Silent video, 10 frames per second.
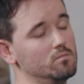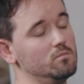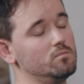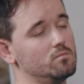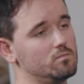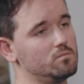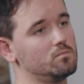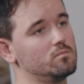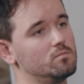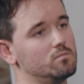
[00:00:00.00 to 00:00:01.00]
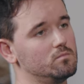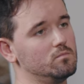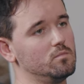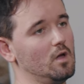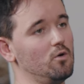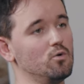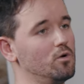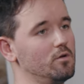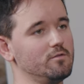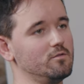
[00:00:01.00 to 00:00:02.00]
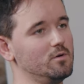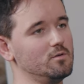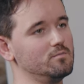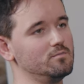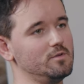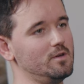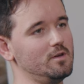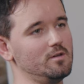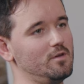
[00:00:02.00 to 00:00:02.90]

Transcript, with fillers: mm-hmm. and like up fair. At all costs cool. as well. Yeah. yeah,